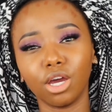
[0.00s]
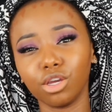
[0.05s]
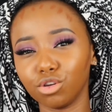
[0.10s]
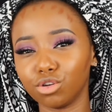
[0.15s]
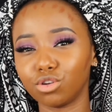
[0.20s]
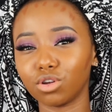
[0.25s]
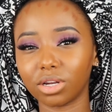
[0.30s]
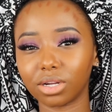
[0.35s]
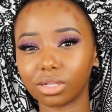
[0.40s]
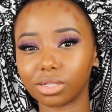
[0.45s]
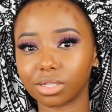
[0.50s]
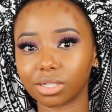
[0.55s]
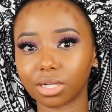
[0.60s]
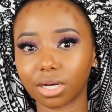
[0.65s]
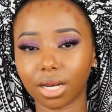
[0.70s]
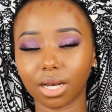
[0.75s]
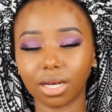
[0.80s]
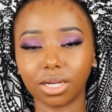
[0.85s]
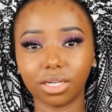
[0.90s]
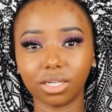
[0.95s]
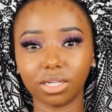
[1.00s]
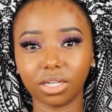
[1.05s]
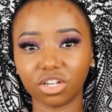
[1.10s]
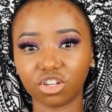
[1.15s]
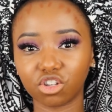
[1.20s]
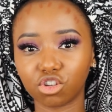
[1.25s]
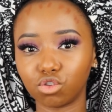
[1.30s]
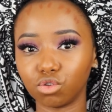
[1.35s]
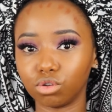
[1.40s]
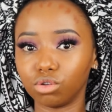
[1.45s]
You don't necessarily need
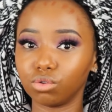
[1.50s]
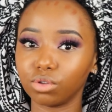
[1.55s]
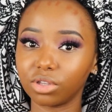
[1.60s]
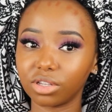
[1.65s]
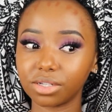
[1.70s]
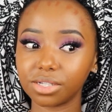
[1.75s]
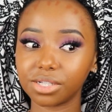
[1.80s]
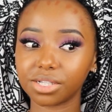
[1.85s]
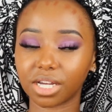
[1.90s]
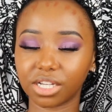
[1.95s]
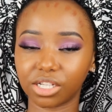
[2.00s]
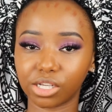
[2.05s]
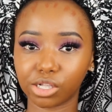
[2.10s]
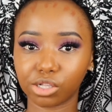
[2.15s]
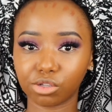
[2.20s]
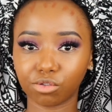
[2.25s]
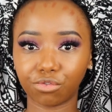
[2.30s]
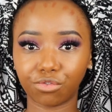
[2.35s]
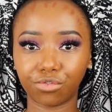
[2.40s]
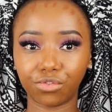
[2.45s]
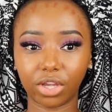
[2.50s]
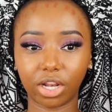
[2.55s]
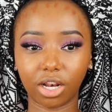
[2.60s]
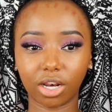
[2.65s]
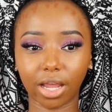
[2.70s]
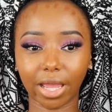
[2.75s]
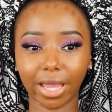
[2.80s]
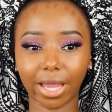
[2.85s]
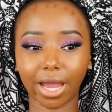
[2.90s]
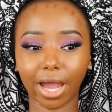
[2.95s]
to do this. I just feel
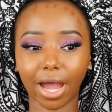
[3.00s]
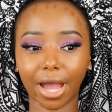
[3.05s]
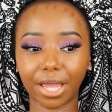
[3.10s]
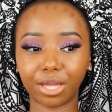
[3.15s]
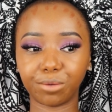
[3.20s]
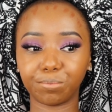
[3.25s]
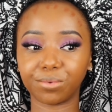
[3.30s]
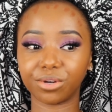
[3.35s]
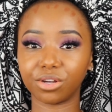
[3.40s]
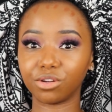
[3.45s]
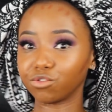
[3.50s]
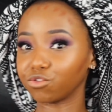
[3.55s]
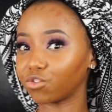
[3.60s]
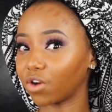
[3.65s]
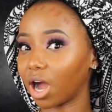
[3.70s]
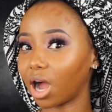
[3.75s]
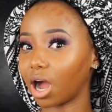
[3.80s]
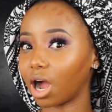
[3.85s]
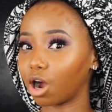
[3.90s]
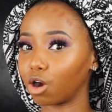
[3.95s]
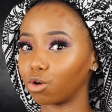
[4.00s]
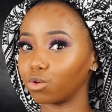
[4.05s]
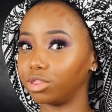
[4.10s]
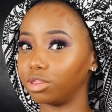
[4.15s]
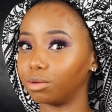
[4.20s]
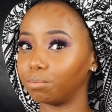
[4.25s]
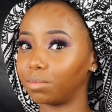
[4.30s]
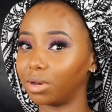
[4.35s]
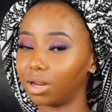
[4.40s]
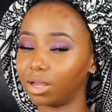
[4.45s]
like I prefer how
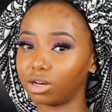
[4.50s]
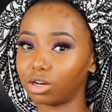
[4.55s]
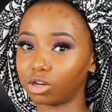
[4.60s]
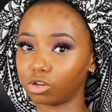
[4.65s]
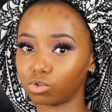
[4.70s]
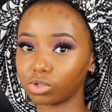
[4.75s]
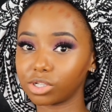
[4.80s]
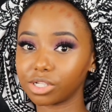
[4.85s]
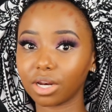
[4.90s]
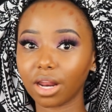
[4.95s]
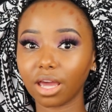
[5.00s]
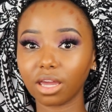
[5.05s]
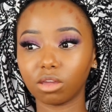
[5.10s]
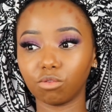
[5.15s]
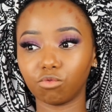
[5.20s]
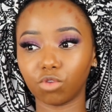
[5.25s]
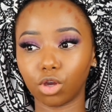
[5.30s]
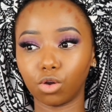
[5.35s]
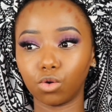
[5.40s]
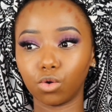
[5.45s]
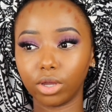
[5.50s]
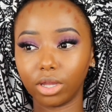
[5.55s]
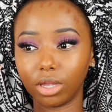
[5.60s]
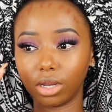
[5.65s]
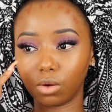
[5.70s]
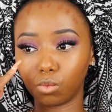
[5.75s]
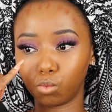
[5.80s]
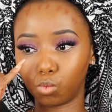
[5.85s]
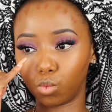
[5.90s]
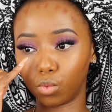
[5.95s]
the blend looks like if I go
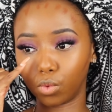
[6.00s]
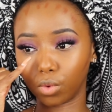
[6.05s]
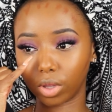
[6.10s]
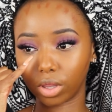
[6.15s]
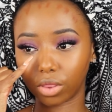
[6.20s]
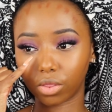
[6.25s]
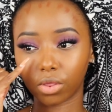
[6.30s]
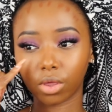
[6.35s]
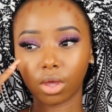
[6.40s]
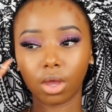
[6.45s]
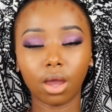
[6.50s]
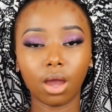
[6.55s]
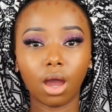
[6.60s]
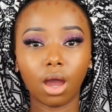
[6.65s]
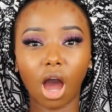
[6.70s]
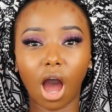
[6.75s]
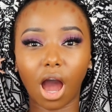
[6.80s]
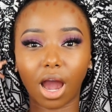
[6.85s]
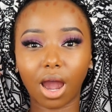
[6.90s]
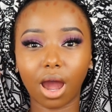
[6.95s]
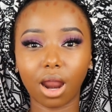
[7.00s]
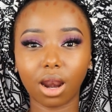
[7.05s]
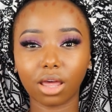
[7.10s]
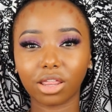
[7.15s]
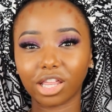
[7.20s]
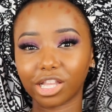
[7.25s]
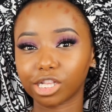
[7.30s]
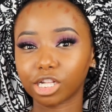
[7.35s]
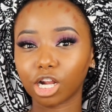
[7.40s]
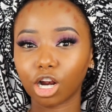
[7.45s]
in with a color
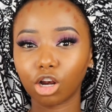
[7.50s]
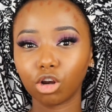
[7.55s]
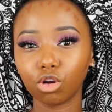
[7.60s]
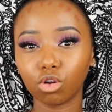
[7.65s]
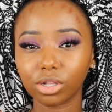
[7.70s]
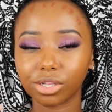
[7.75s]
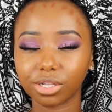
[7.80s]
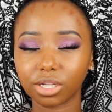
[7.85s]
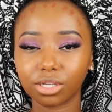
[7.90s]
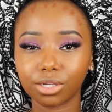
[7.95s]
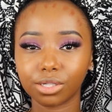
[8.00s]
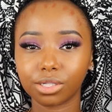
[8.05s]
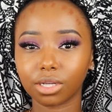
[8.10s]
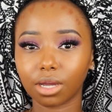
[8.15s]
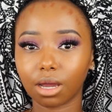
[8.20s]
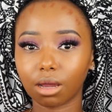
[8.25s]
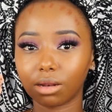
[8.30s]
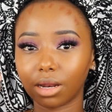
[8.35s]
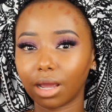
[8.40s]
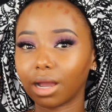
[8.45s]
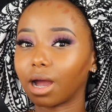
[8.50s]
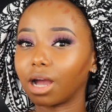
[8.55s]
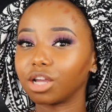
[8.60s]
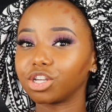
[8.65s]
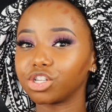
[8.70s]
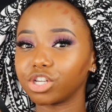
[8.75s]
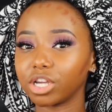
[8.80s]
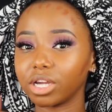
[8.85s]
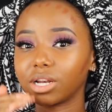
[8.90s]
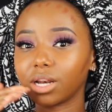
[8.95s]
that's closer, just like a
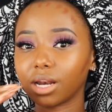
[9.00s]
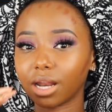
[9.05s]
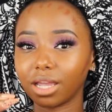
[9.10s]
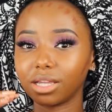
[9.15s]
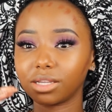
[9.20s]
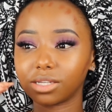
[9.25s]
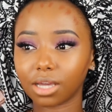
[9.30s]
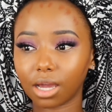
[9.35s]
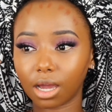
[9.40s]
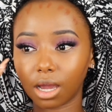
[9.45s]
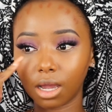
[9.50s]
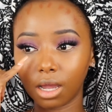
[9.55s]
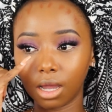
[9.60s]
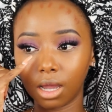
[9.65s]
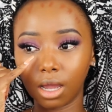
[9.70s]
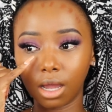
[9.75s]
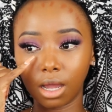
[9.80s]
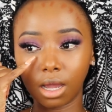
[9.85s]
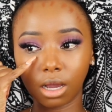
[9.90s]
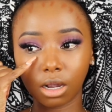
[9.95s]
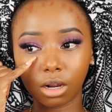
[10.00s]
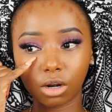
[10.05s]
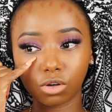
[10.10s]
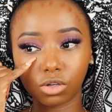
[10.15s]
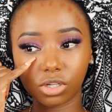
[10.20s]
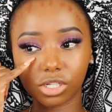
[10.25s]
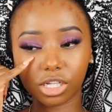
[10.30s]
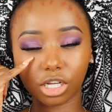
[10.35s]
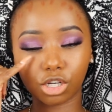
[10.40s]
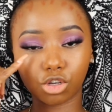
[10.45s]
shade lighter,
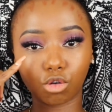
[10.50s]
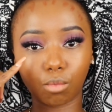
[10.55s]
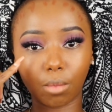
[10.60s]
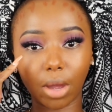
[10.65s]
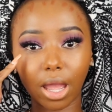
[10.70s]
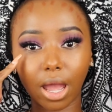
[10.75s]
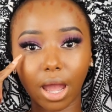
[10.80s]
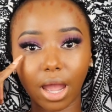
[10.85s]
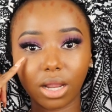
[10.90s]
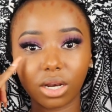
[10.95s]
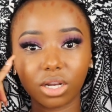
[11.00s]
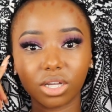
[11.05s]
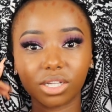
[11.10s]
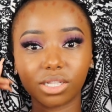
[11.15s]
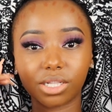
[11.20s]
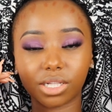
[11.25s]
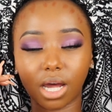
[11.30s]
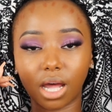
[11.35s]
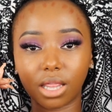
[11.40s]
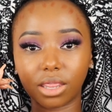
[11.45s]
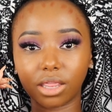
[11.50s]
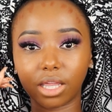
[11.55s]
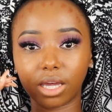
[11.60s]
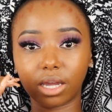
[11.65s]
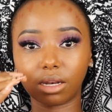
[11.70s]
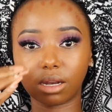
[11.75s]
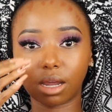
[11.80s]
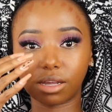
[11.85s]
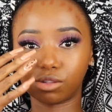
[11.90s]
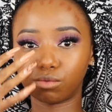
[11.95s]
closer to my eyelids, and
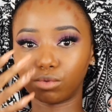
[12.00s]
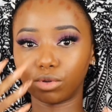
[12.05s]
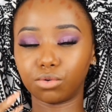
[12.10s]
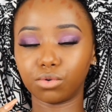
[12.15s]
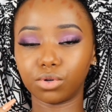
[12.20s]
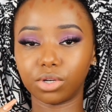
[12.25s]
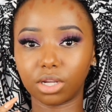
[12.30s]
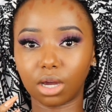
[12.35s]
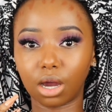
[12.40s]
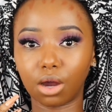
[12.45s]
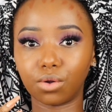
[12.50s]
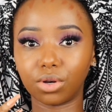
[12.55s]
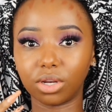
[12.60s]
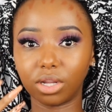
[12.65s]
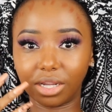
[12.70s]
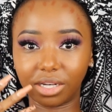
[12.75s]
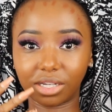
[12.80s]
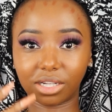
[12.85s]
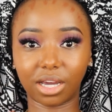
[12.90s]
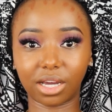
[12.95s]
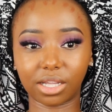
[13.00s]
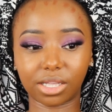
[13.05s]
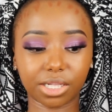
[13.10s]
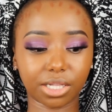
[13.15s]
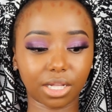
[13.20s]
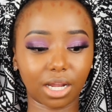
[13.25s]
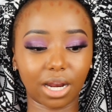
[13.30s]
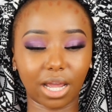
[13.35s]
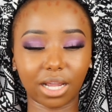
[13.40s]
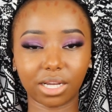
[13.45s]
then as we go down, it
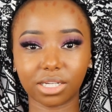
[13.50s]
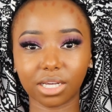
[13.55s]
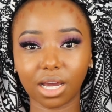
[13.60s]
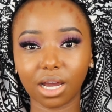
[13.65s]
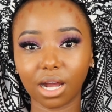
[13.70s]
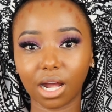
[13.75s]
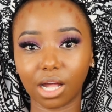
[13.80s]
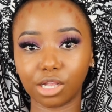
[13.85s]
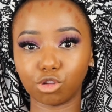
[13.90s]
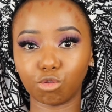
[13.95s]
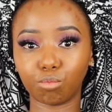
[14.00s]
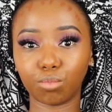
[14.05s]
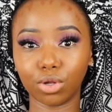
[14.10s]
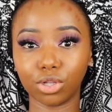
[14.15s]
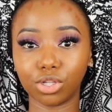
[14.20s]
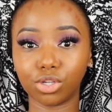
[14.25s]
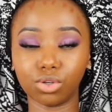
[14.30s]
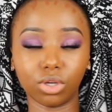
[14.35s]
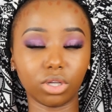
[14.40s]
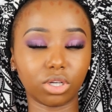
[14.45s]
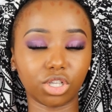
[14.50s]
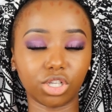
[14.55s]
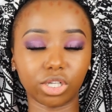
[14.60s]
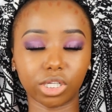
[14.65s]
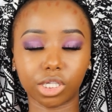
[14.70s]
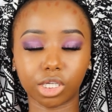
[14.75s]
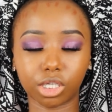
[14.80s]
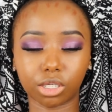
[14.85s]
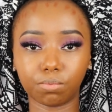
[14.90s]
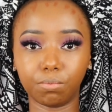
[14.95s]
gets lighter as opposed to it
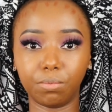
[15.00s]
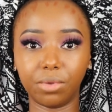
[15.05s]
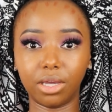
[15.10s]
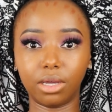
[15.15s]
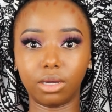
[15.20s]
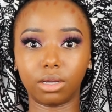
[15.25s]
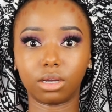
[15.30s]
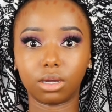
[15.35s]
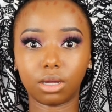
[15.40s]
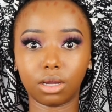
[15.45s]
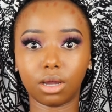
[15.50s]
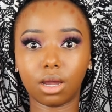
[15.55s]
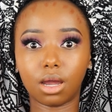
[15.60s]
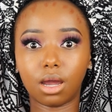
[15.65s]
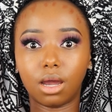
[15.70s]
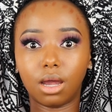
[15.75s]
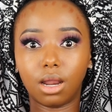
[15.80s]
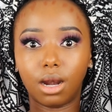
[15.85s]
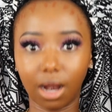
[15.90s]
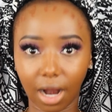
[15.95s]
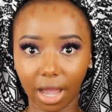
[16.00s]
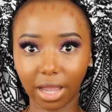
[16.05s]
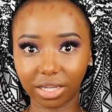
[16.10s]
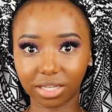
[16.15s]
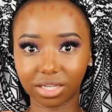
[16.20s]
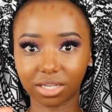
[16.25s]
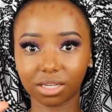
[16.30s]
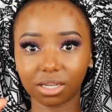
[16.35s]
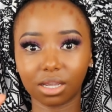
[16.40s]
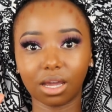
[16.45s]
just being
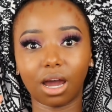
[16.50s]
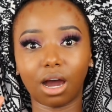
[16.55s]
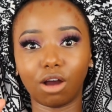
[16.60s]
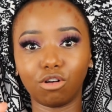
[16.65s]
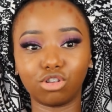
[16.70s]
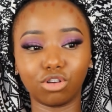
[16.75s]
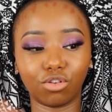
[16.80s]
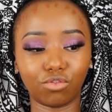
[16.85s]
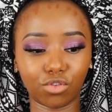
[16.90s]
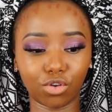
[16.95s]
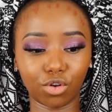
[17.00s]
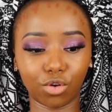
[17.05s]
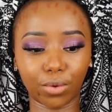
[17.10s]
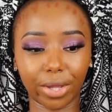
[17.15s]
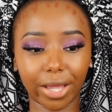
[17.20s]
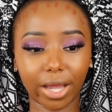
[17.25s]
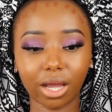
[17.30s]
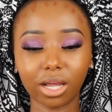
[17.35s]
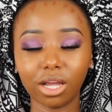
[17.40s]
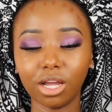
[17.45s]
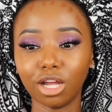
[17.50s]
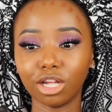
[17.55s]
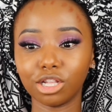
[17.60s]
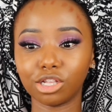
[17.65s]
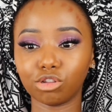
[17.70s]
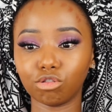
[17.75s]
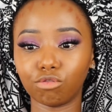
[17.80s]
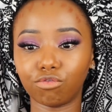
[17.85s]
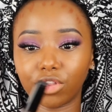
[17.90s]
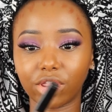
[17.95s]
light out of nowhere.
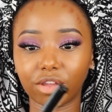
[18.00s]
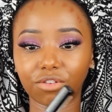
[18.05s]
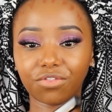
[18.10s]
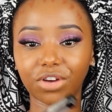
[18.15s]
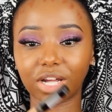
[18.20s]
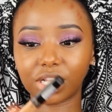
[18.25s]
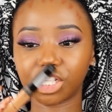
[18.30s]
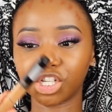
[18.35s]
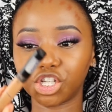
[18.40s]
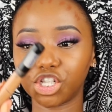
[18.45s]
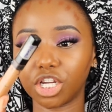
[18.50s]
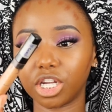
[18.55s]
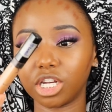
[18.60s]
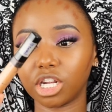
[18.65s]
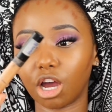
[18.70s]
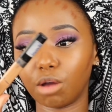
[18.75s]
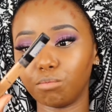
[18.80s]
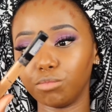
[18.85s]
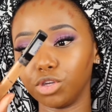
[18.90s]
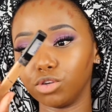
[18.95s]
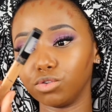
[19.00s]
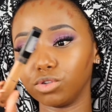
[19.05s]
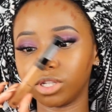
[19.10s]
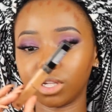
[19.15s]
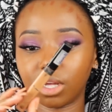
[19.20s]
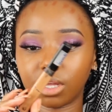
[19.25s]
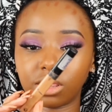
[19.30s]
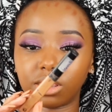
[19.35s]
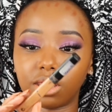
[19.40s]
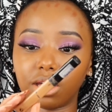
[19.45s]
So for the first shade, I'm
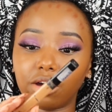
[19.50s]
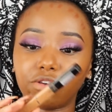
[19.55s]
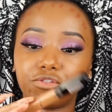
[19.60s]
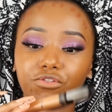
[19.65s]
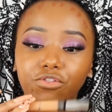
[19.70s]
using the